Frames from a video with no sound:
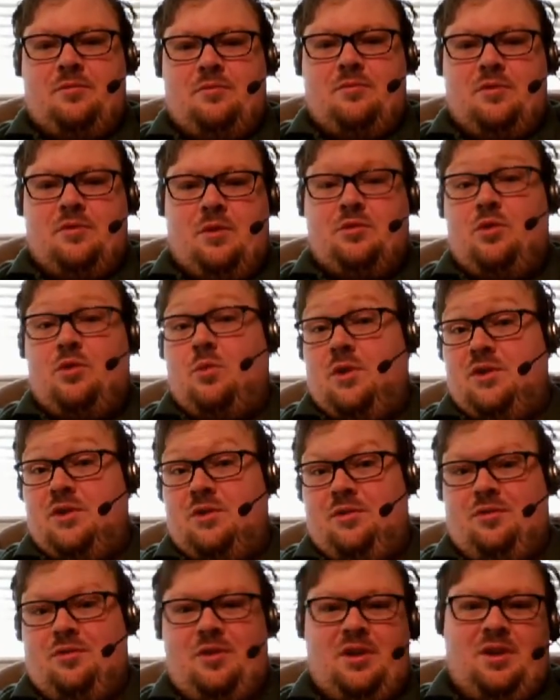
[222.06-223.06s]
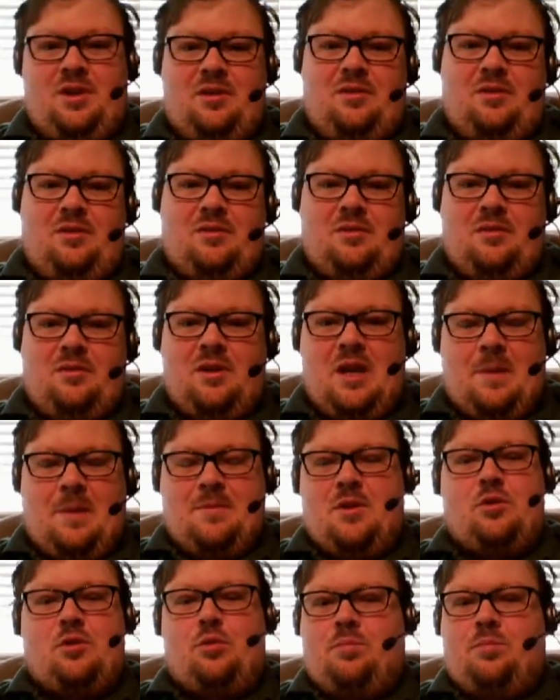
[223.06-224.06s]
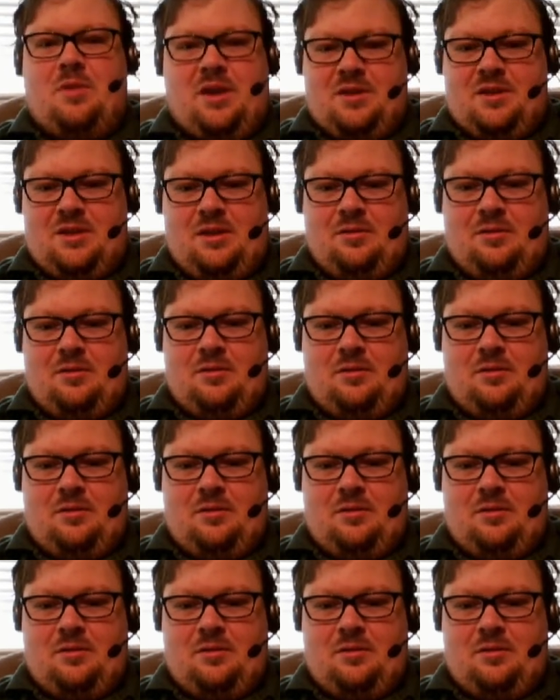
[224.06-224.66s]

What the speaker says: don't do 1, 2, 3 either. I mean, don't do plus either.